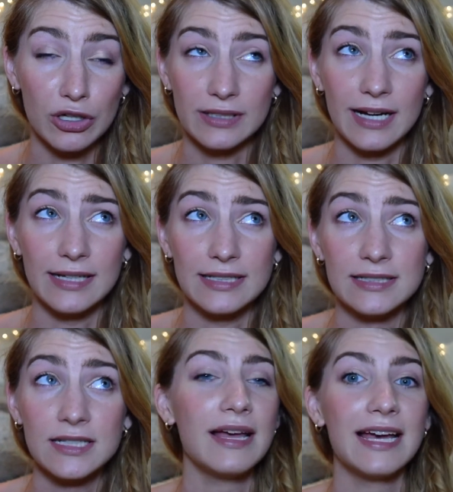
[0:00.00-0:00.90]
early
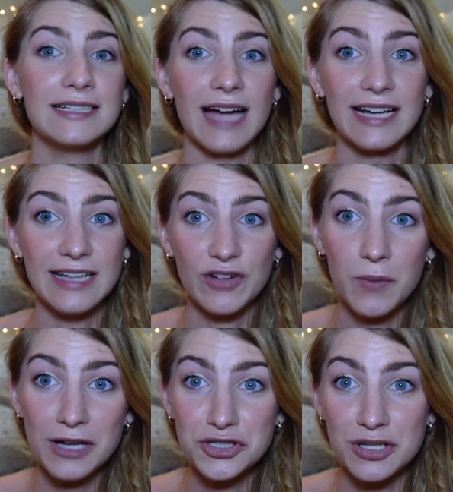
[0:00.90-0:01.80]
90s, and I never
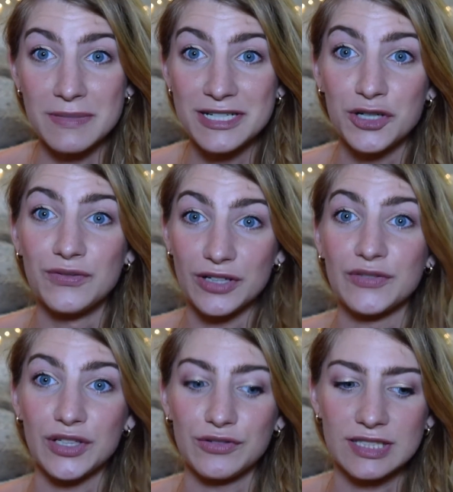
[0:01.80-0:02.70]
watched them until very,
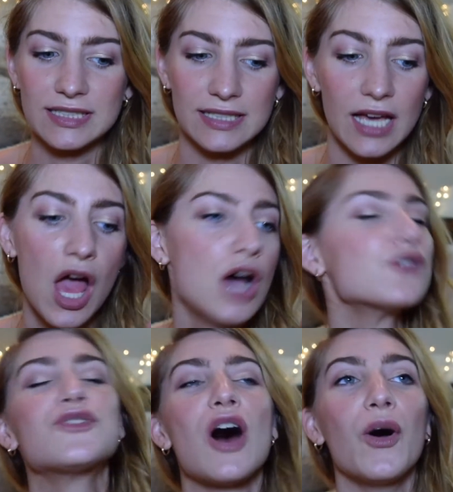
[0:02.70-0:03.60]
very recently.
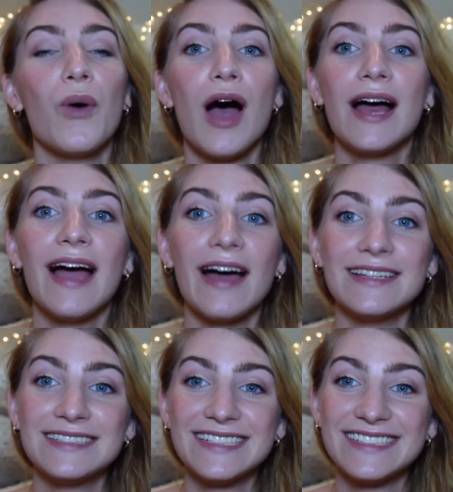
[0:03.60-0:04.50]
So
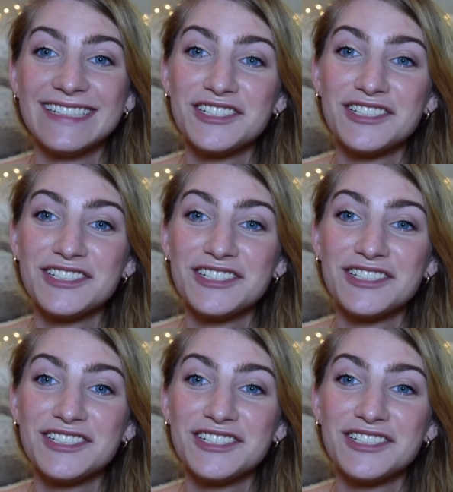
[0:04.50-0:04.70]
this is the